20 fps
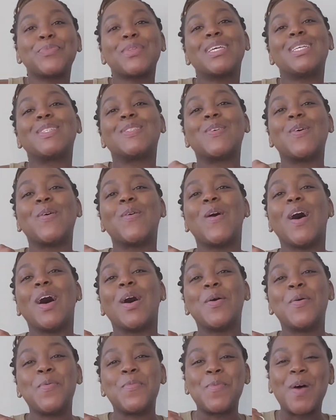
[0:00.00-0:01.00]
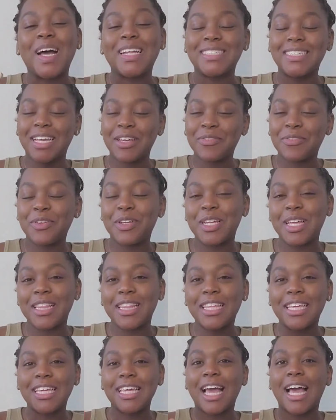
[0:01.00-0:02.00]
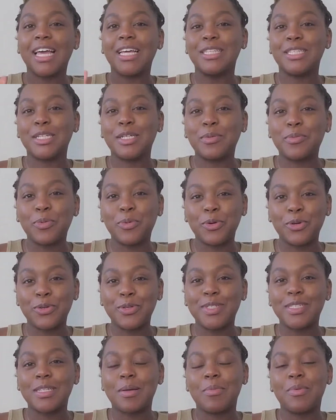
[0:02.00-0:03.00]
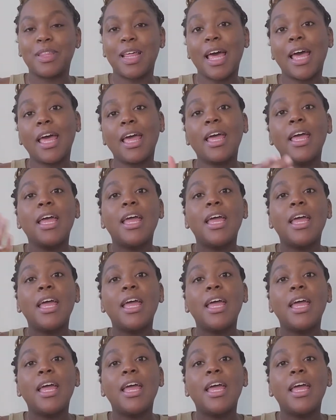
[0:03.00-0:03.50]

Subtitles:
So I ended up ordering some of that,